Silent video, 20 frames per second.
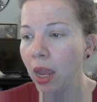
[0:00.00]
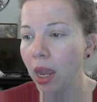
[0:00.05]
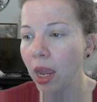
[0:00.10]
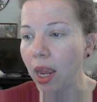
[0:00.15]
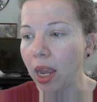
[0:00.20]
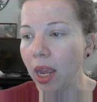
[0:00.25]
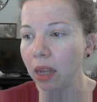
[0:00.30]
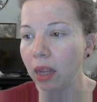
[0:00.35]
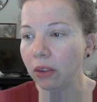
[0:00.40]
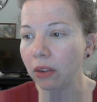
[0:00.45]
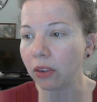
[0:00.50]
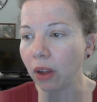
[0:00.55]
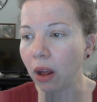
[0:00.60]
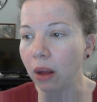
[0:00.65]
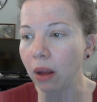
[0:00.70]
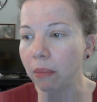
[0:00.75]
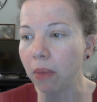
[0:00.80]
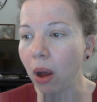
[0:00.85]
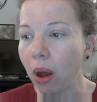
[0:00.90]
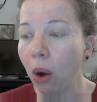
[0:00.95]
And
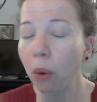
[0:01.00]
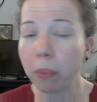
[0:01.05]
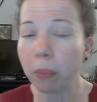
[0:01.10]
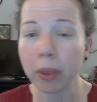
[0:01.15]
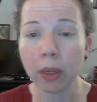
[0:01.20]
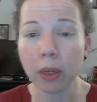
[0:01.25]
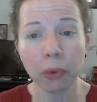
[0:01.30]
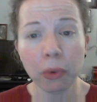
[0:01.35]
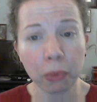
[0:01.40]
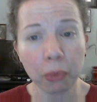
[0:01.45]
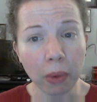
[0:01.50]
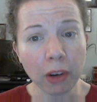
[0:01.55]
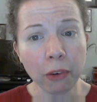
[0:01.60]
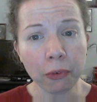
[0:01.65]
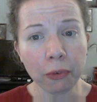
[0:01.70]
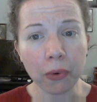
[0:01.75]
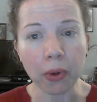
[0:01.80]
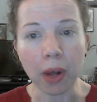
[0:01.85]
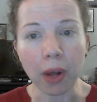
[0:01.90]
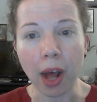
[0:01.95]
but it was
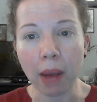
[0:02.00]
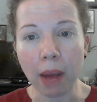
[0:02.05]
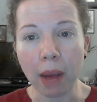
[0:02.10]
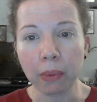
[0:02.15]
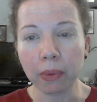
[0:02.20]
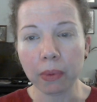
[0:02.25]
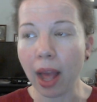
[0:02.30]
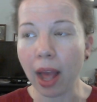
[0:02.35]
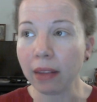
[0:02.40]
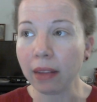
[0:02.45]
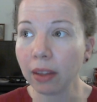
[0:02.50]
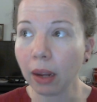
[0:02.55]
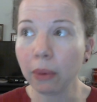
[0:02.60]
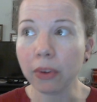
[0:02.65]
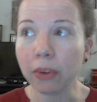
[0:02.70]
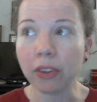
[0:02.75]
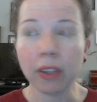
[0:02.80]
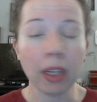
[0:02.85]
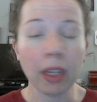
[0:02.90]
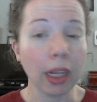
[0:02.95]
wonderful. As I
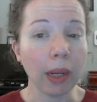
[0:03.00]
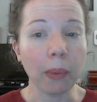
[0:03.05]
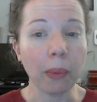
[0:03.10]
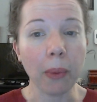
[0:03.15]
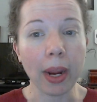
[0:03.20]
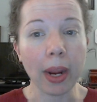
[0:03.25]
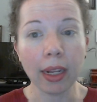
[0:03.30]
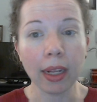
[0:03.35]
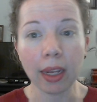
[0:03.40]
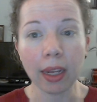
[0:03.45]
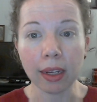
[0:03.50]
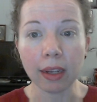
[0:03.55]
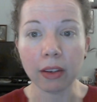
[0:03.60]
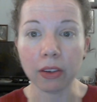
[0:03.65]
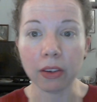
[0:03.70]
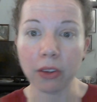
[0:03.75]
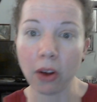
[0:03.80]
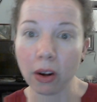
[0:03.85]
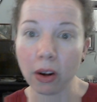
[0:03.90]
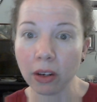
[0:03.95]
was sitting and waiting, I got
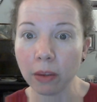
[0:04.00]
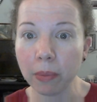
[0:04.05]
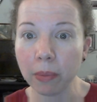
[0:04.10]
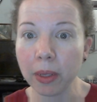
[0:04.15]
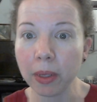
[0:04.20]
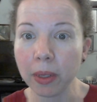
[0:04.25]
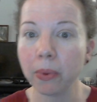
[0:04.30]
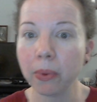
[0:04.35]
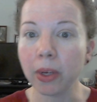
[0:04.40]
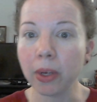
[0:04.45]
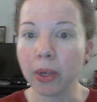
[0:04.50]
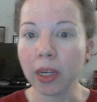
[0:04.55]
to talk to people.